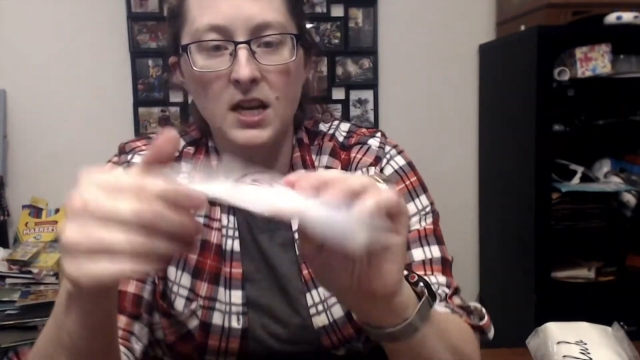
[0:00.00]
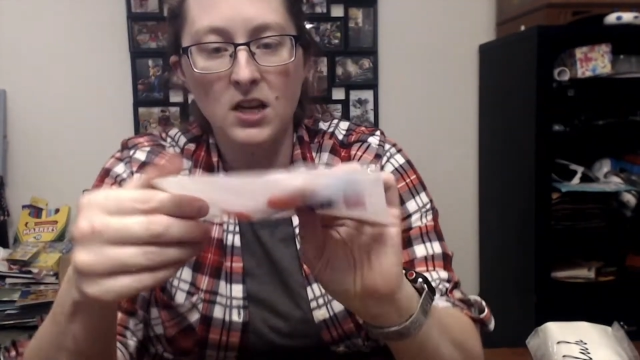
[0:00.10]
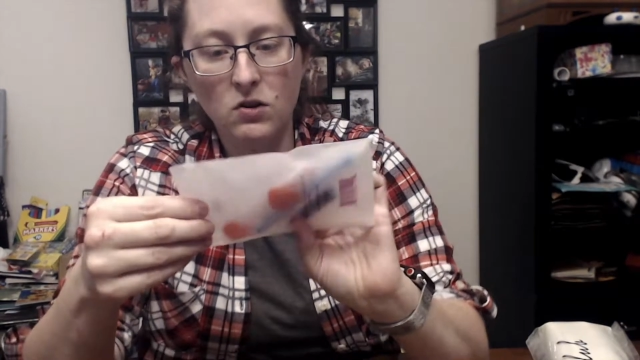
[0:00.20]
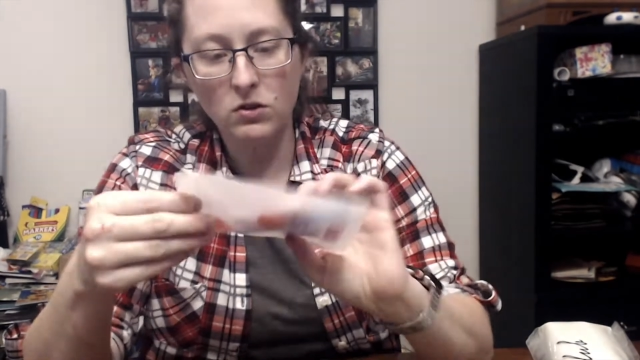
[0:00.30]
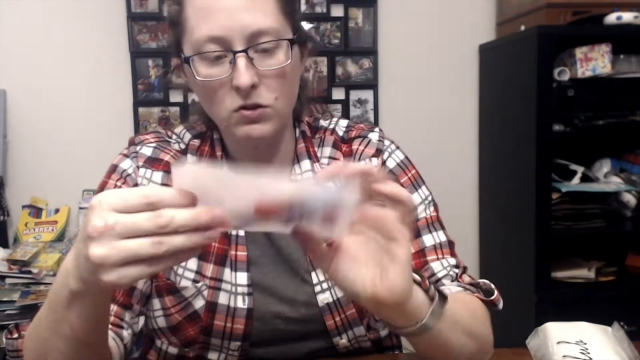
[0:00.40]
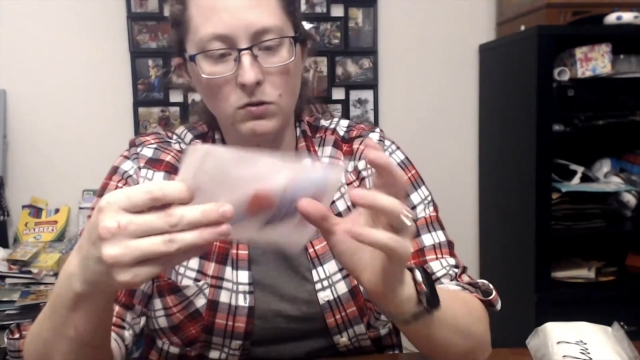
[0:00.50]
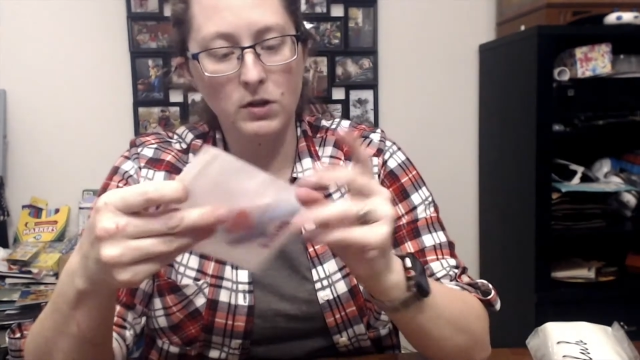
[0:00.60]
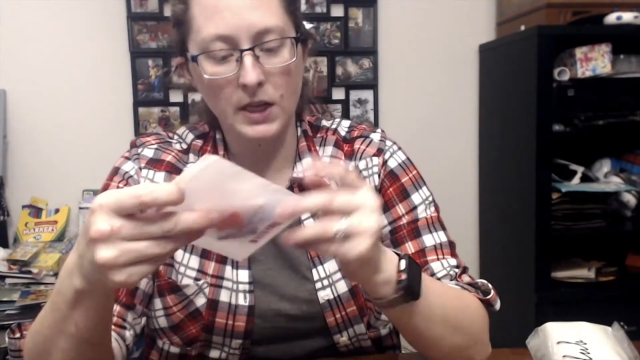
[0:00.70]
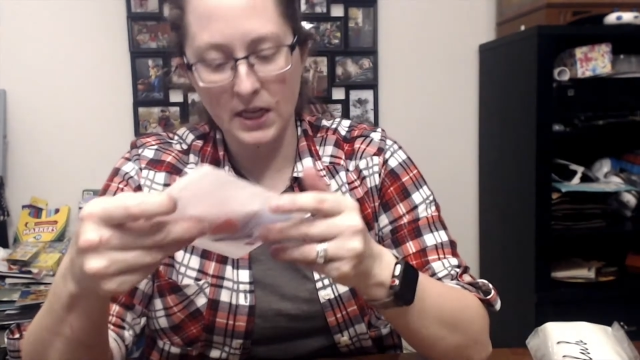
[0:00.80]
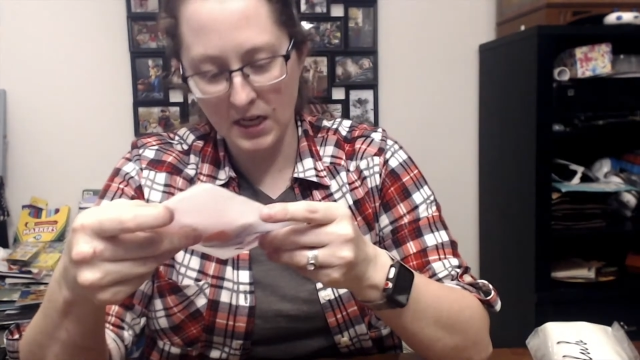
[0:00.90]
your
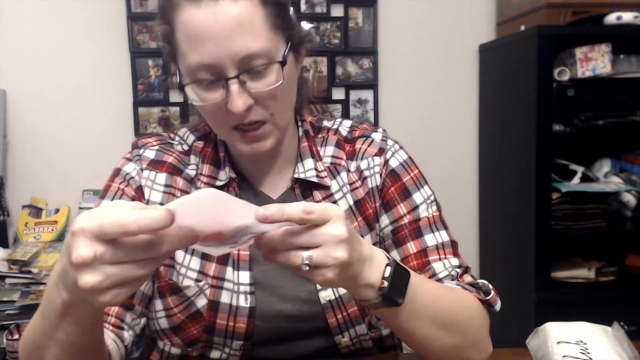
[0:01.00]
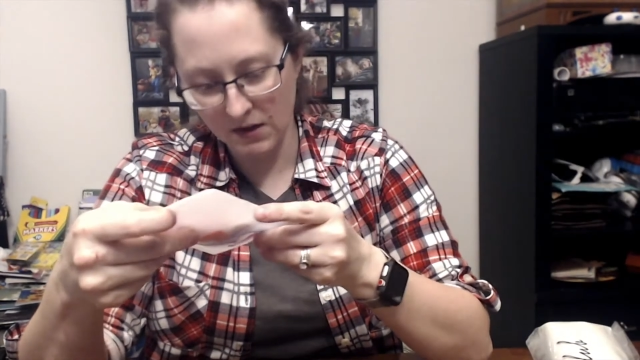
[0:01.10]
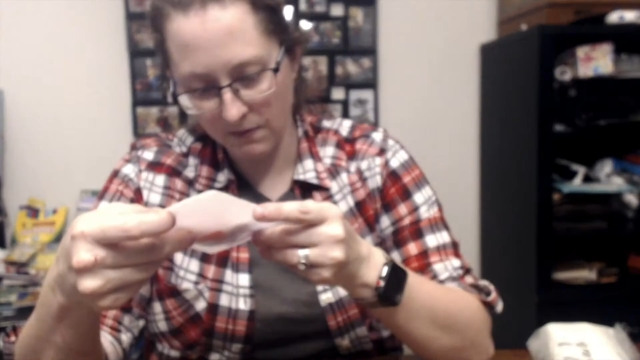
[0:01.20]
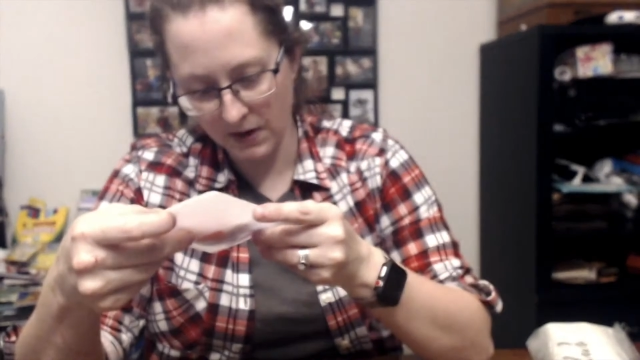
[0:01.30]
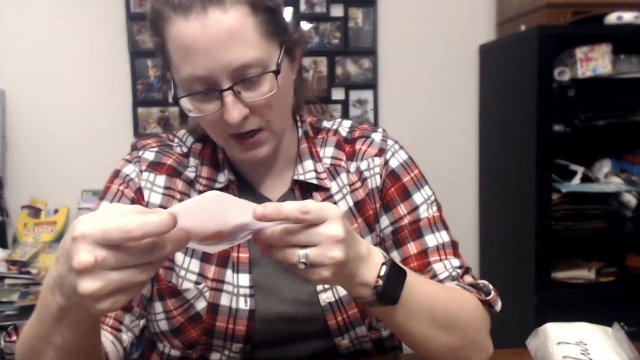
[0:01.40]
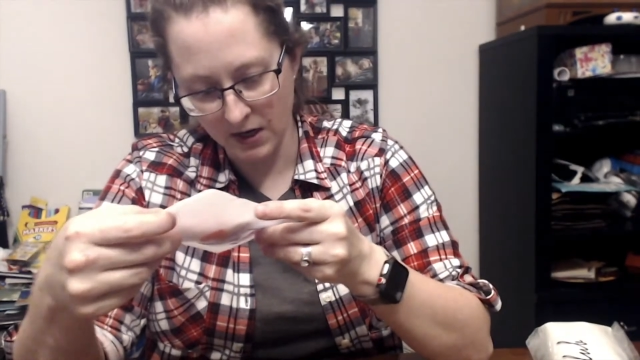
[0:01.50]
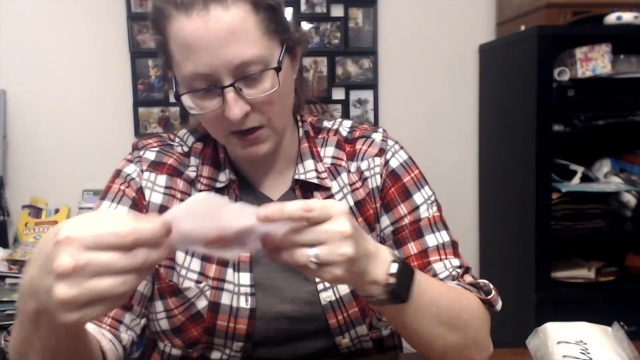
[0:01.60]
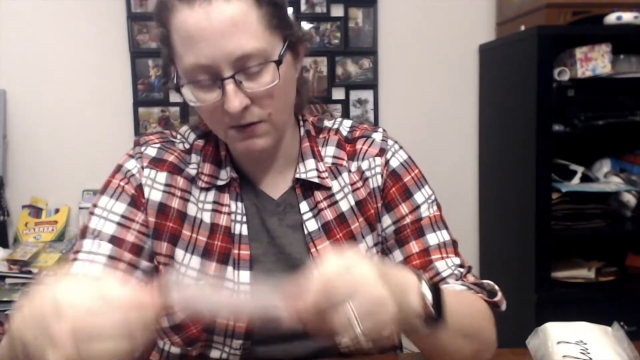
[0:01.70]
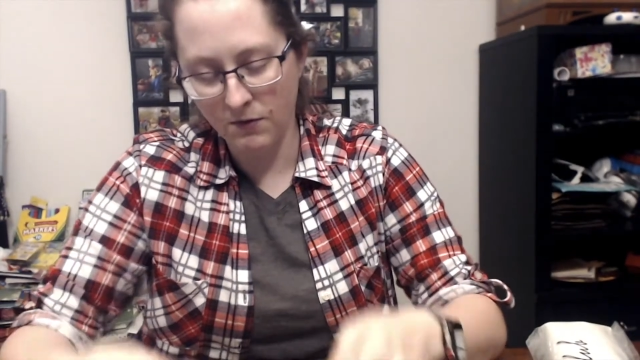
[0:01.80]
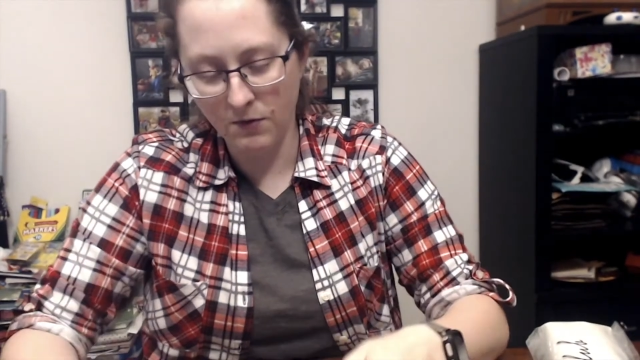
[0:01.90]
toolkit it can
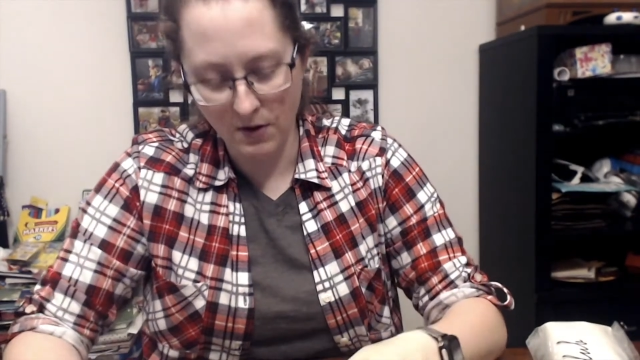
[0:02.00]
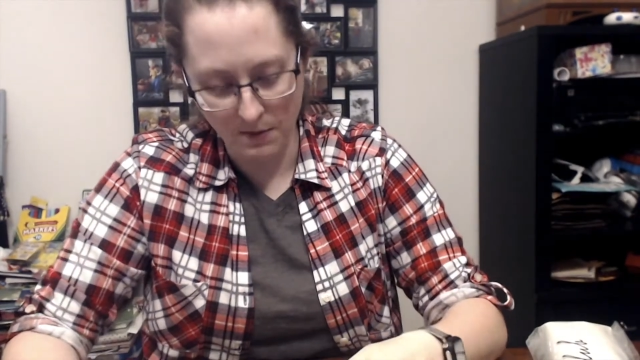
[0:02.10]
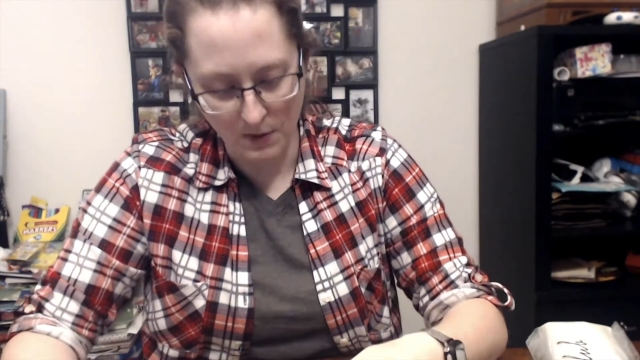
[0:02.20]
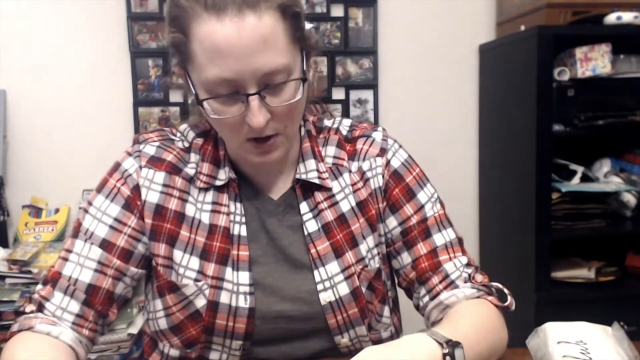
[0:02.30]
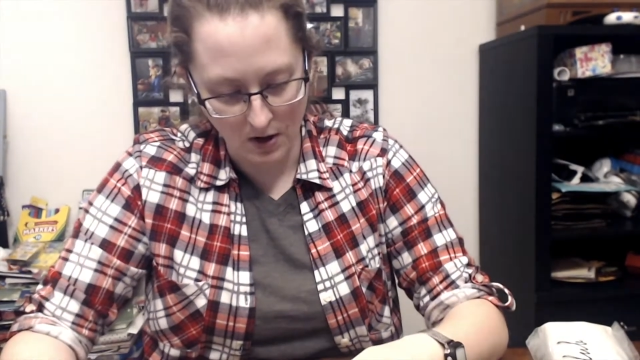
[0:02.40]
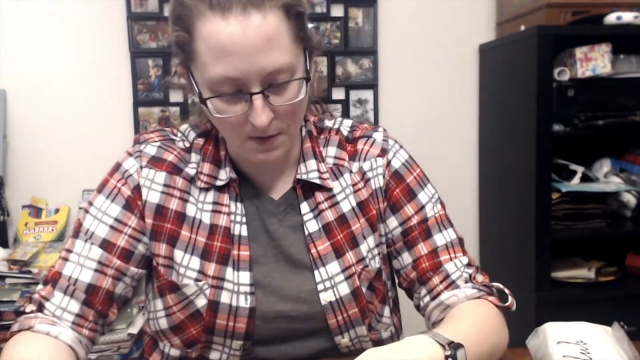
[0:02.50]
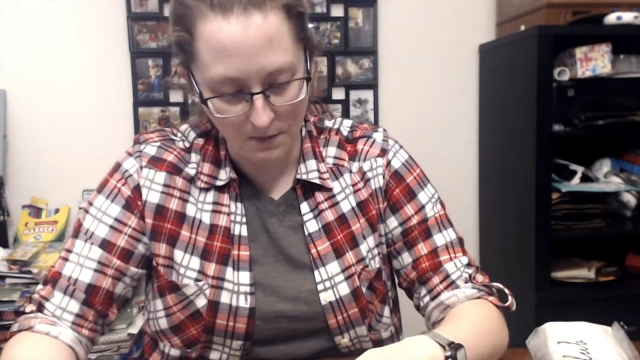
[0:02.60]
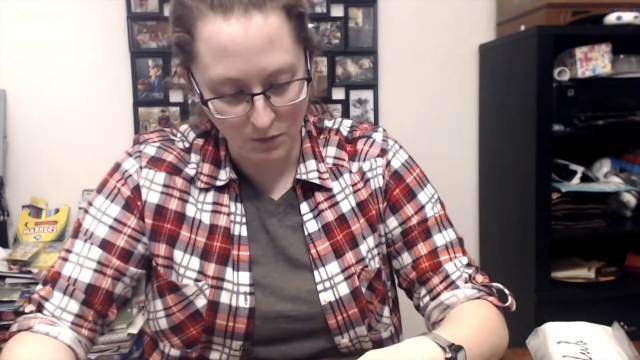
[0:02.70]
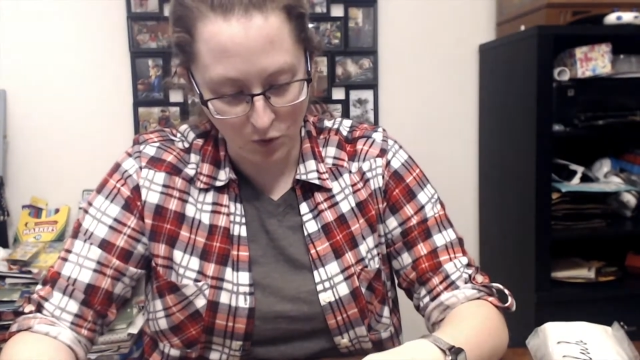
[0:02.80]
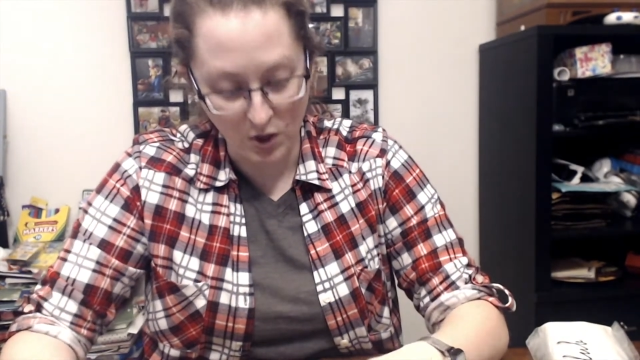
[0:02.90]
vary from
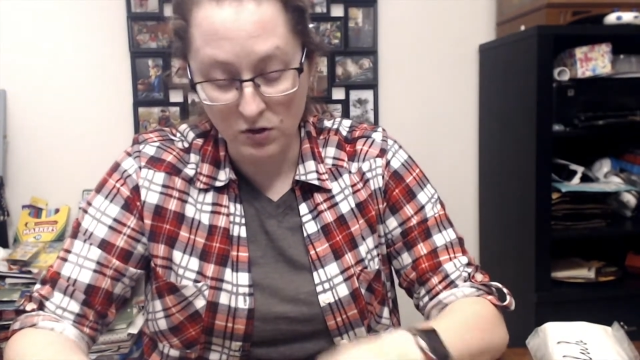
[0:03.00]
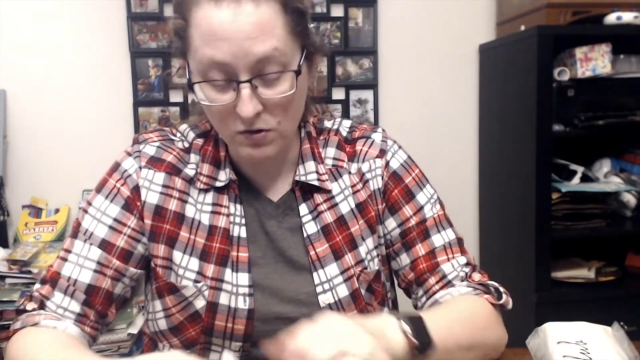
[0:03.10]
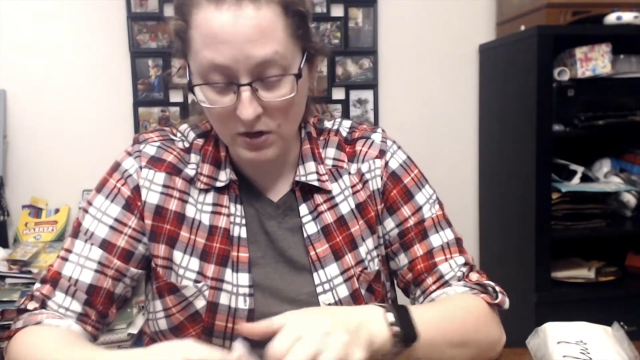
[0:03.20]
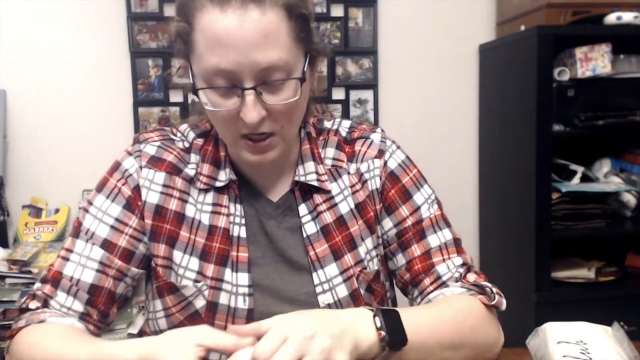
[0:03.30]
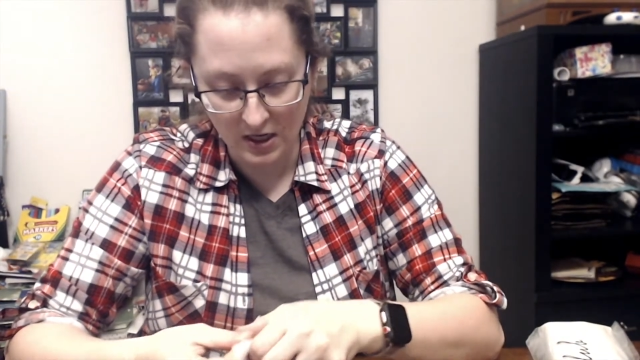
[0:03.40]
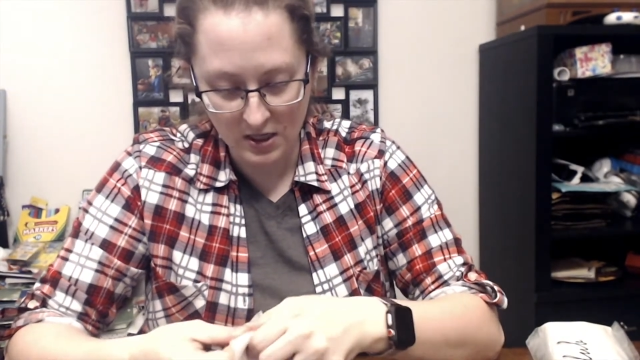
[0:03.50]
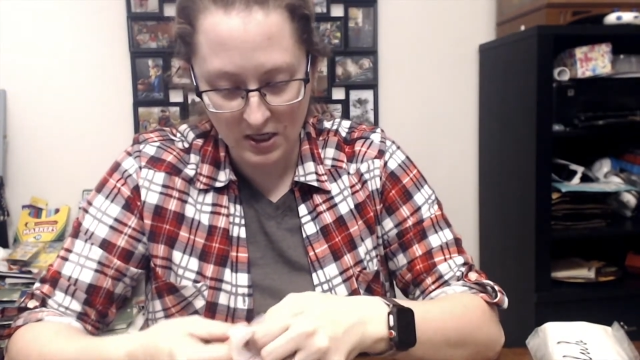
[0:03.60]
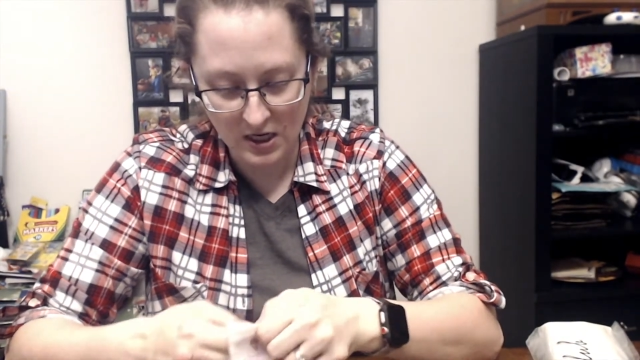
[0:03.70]
what you get.